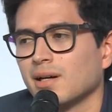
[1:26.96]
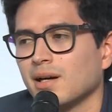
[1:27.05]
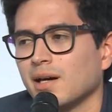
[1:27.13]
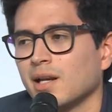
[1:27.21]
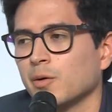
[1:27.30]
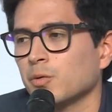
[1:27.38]

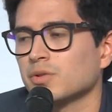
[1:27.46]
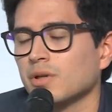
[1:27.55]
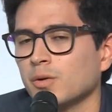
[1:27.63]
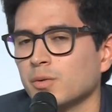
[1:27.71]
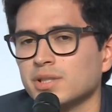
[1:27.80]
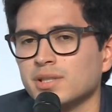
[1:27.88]
And I was
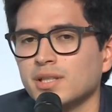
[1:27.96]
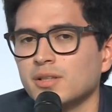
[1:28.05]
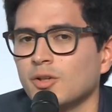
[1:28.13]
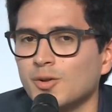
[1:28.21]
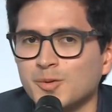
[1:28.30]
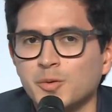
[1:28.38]
always say,
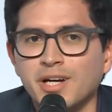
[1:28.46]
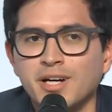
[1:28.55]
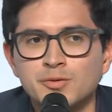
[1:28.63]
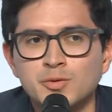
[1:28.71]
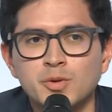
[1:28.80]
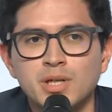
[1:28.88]
no, we
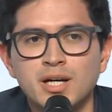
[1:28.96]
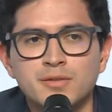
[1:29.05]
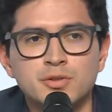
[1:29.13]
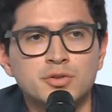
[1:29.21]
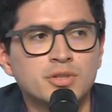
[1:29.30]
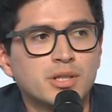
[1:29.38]
have to have
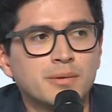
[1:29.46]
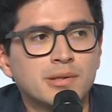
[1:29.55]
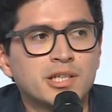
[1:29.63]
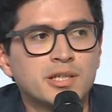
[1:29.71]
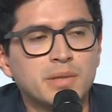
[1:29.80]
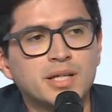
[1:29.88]

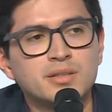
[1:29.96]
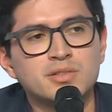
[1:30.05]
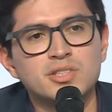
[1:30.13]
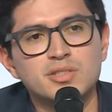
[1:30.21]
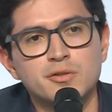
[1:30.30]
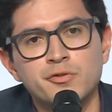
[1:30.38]
sustainability in mind
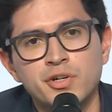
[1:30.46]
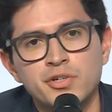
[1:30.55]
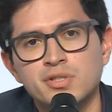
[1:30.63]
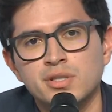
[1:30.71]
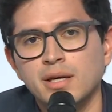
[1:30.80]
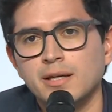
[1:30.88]
since the
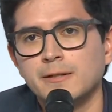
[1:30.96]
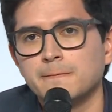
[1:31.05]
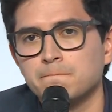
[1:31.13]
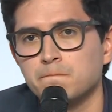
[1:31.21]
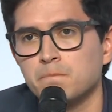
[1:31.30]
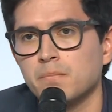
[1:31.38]
first day,
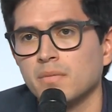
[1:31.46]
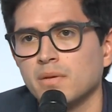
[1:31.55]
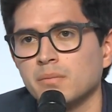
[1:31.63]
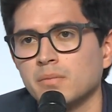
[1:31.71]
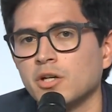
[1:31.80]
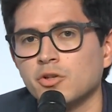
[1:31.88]

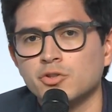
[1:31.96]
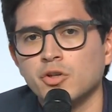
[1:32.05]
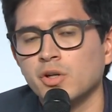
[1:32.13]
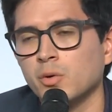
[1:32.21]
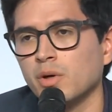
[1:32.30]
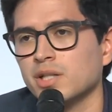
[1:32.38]
because
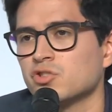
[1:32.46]
otherwise